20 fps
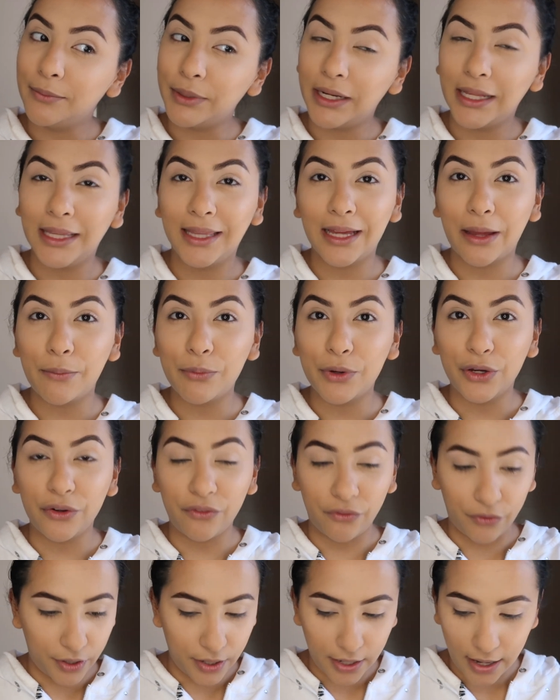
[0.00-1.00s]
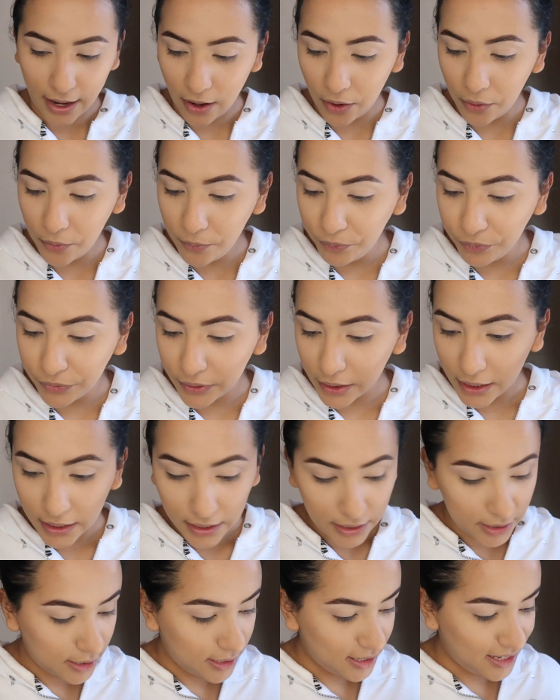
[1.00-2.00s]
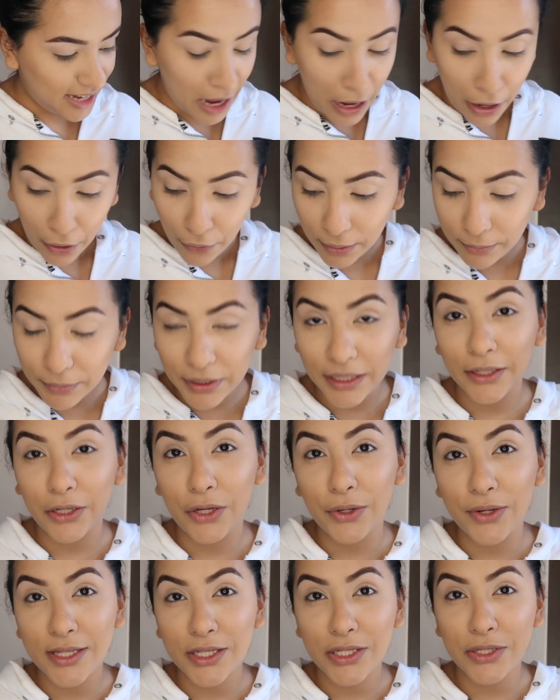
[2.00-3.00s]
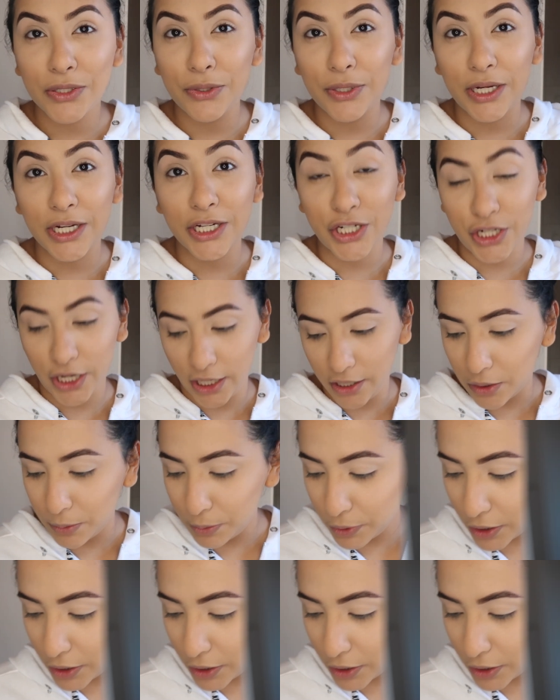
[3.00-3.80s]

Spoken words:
but I think I'm good for now. Now I'm going to go into a shader